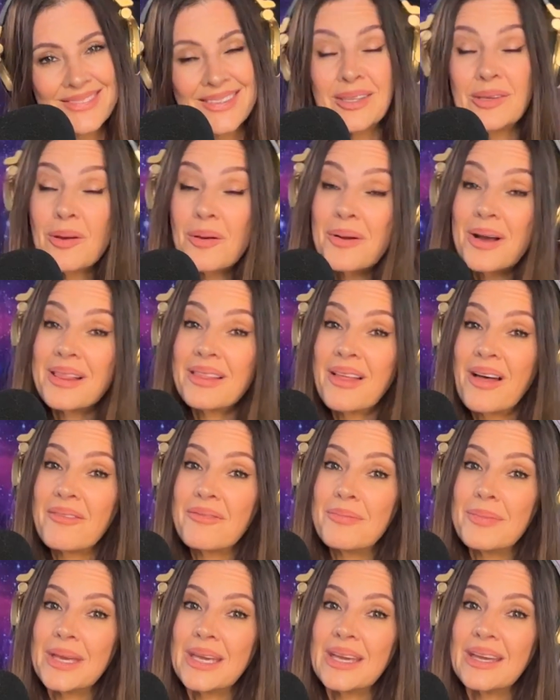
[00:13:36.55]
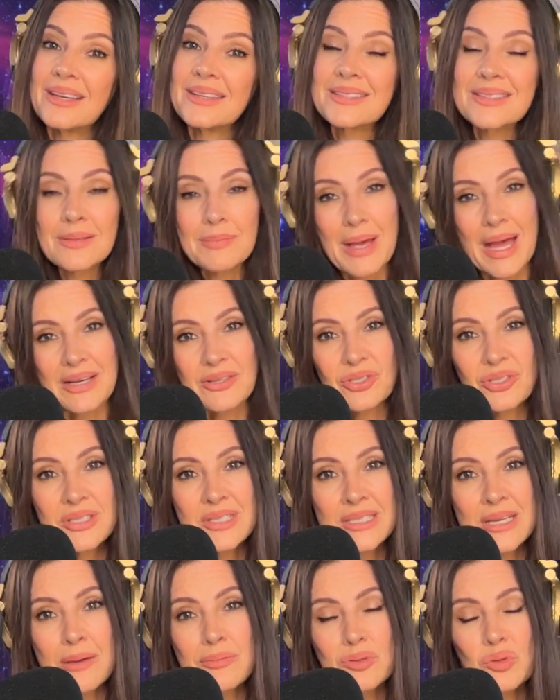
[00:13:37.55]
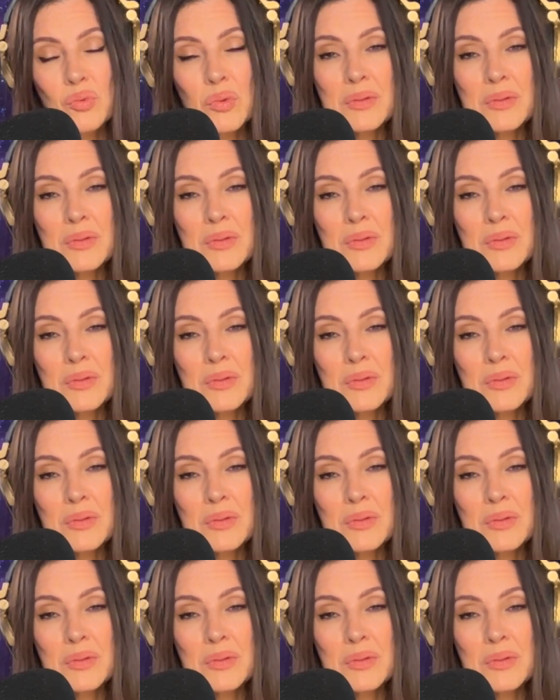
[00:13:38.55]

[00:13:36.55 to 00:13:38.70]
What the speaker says: You know, I love me some action steps.